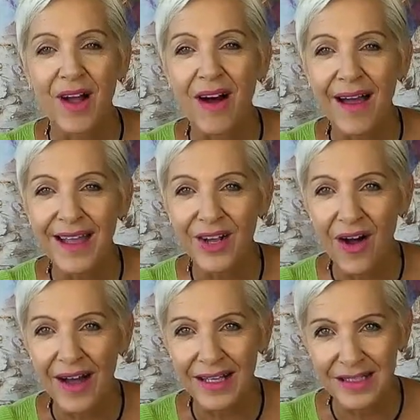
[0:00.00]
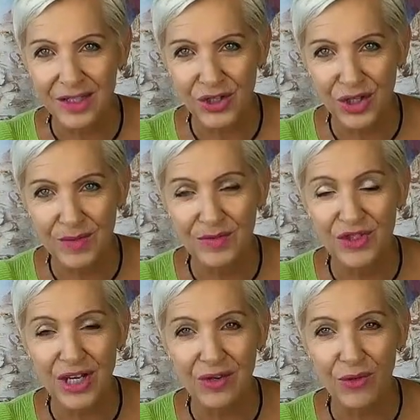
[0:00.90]
higher guidance in terms
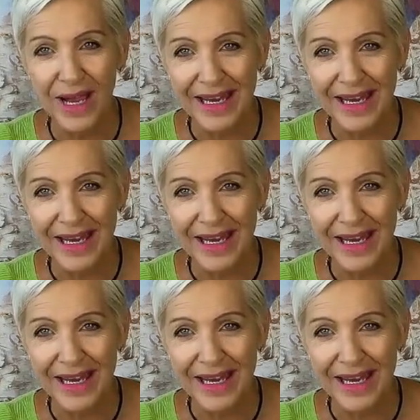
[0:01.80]
of general